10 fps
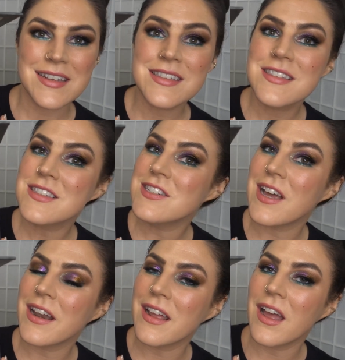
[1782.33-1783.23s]

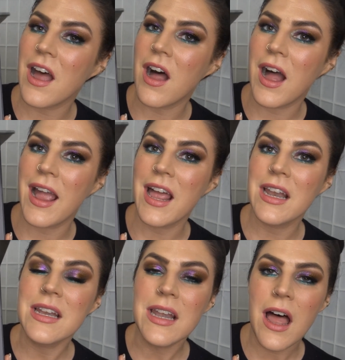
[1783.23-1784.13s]
stunner. I
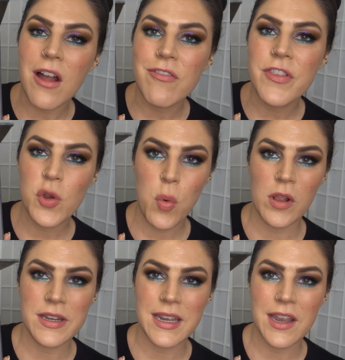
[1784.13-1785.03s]
love the
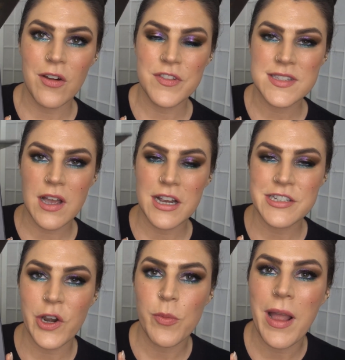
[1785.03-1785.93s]
quality of this
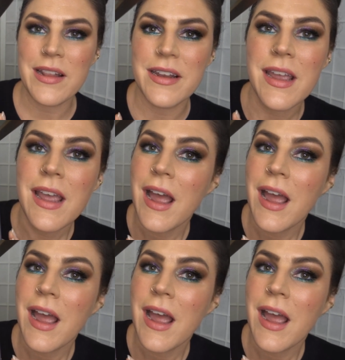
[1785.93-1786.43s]
eyeshadow palette.